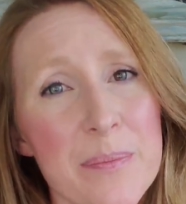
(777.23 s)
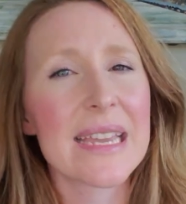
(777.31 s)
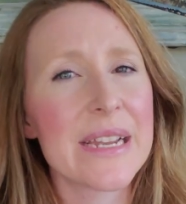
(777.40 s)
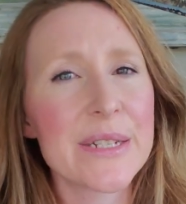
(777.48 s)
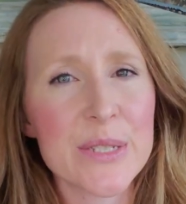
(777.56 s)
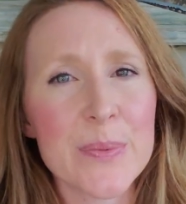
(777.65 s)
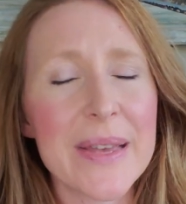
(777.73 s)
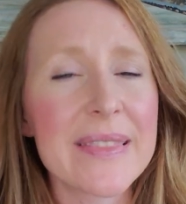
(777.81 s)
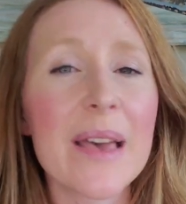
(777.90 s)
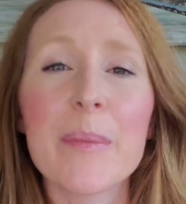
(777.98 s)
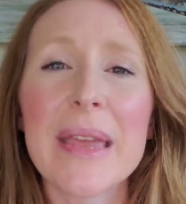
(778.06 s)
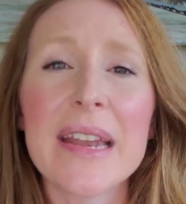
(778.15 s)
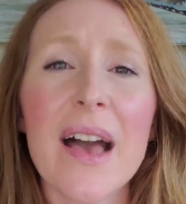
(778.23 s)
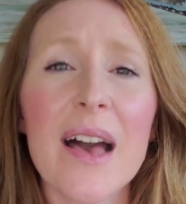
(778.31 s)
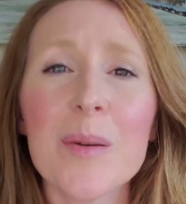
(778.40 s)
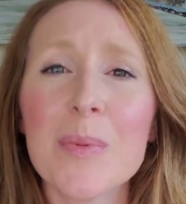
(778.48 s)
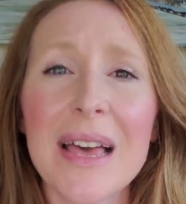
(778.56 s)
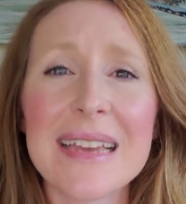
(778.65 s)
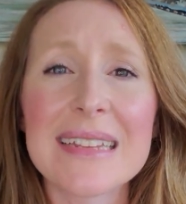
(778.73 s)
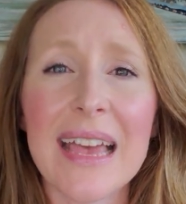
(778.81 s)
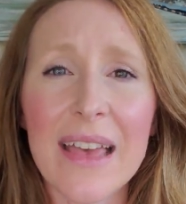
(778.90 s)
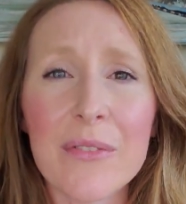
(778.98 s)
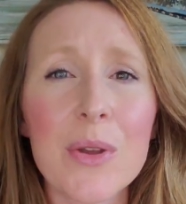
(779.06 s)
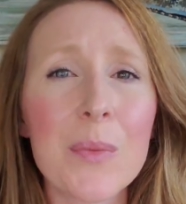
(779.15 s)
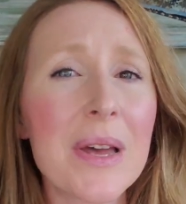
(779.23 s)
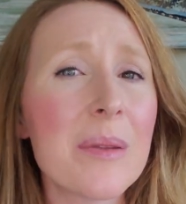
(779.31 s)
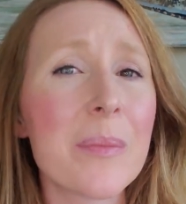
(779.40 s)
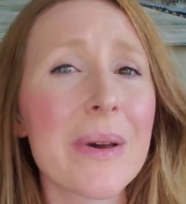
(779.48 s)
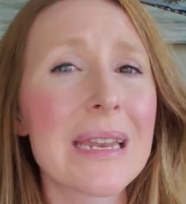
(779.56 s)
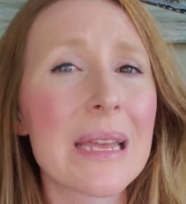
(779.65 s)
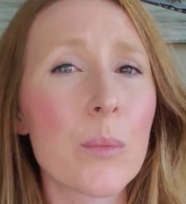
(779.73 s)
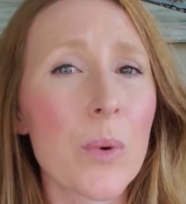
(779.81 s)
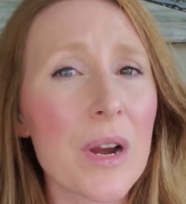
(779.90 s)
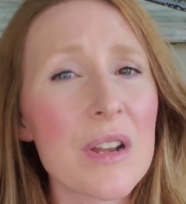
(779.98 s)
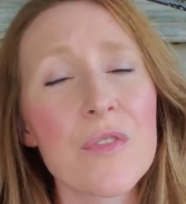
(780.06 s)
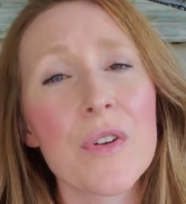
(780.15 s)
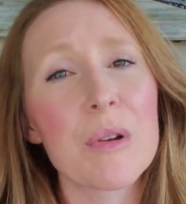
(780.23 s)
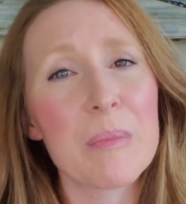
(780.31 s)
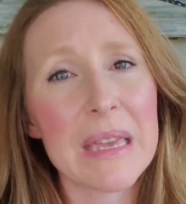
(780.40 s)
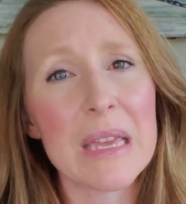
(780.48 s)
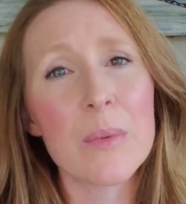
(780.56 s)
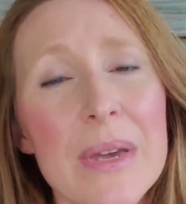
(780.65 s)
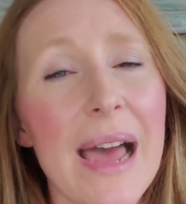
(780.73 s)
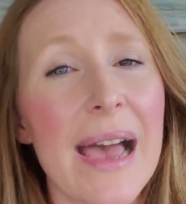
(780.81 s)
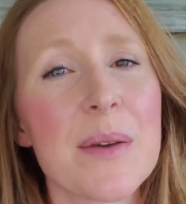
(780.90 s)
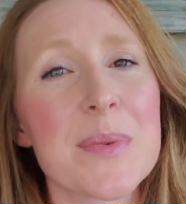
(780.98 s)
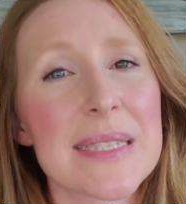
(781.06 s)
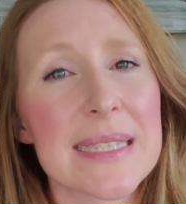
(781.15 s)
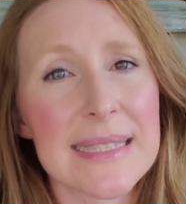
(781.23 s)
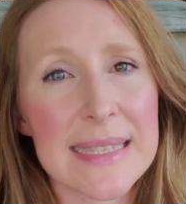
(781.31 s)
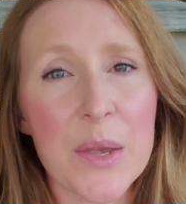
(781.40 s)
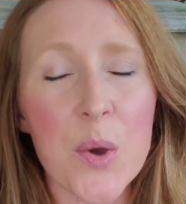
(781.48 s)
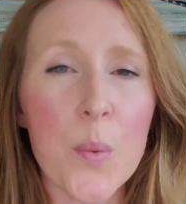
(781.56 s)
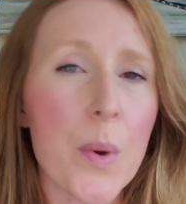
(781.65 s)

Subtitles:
Here's one that may not apply to everyone, but it worked for me when I was a single